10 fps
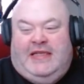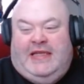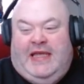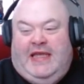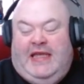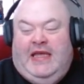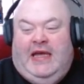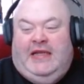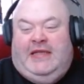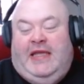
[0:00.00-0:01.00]
T
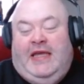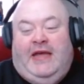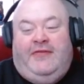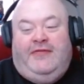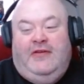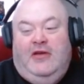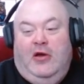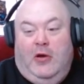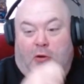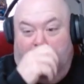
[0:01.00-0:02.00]
F.
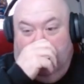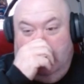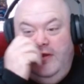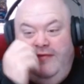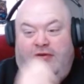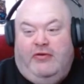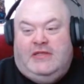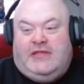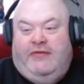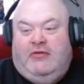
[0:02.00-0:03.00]
Or, if you
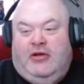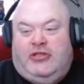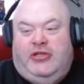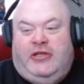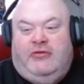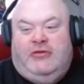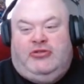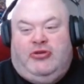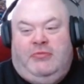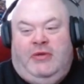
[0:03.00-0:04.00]
always have a question, you can always
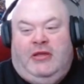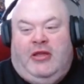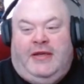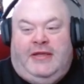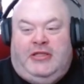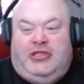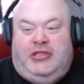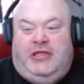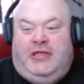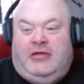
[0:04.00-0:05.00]
drop me a line at
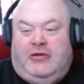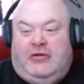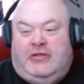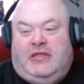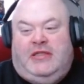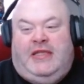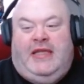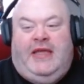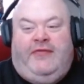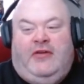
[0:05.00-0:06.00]
G Curse
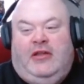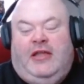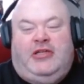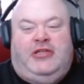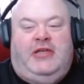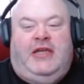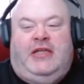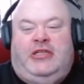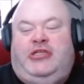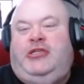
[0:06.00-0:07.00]
T F Collection
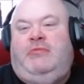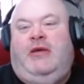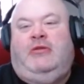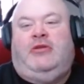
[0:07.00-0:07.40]
at gmail